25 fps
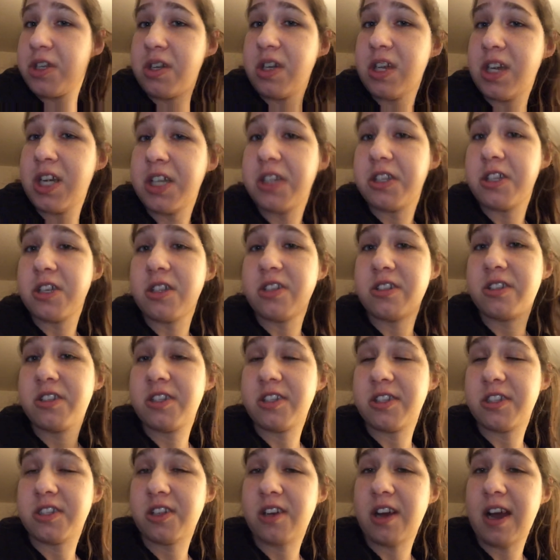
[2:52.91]
hit the
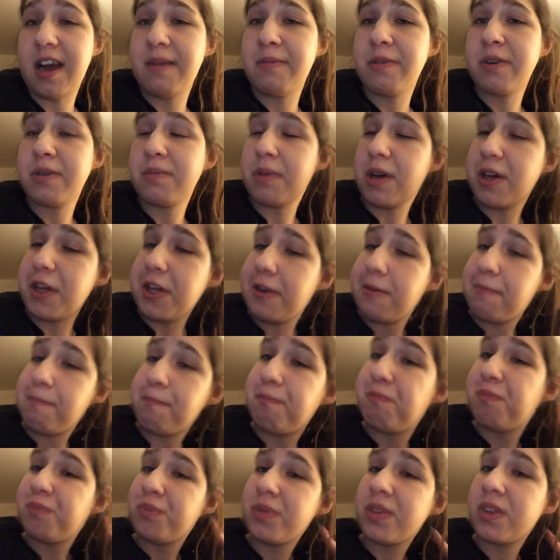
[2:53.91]
subscriber
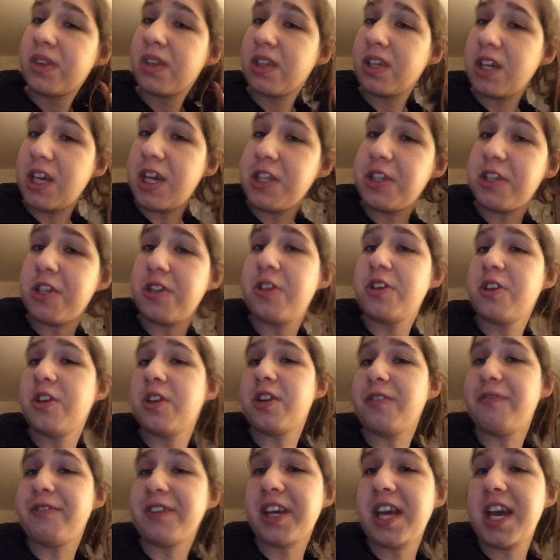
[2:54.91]
button, hit the
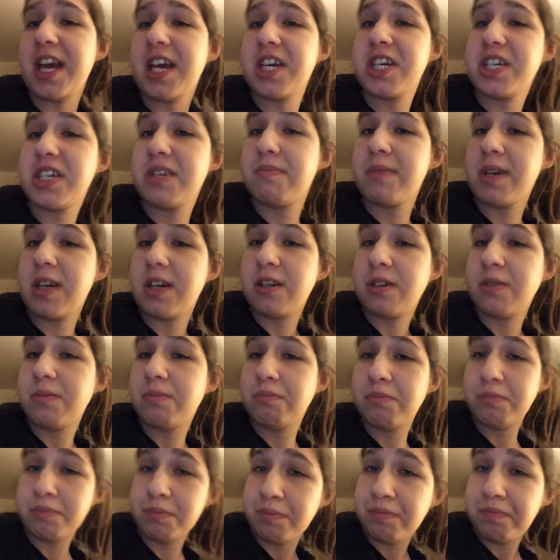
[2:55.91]
notification bell
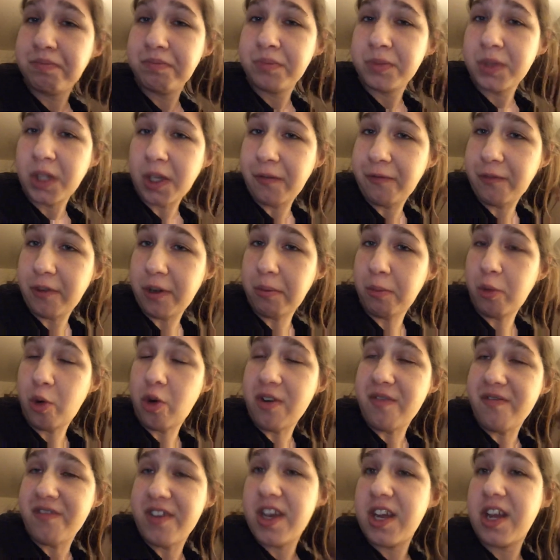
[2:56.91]
for more
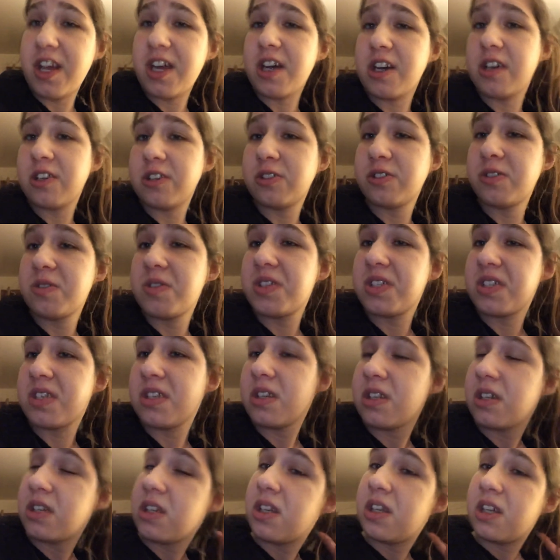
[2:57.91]
videos,
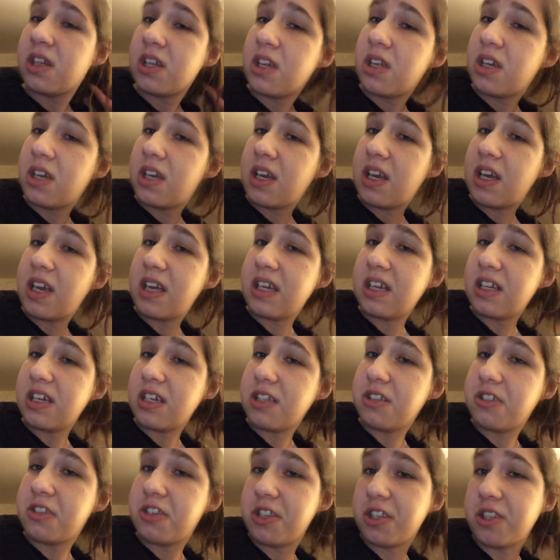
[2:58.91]

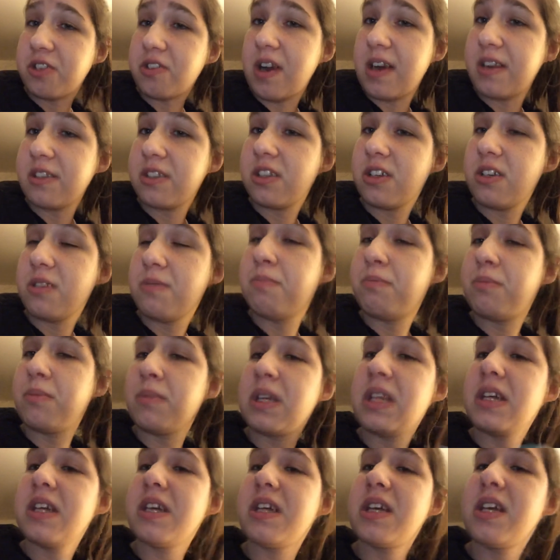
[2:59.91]
and subscribe to
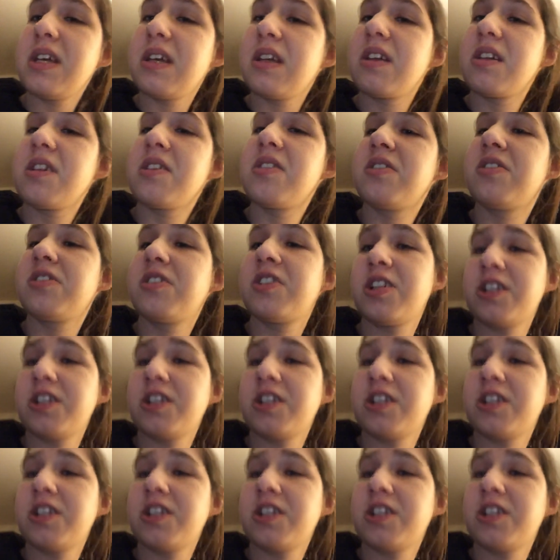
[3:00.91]
me, to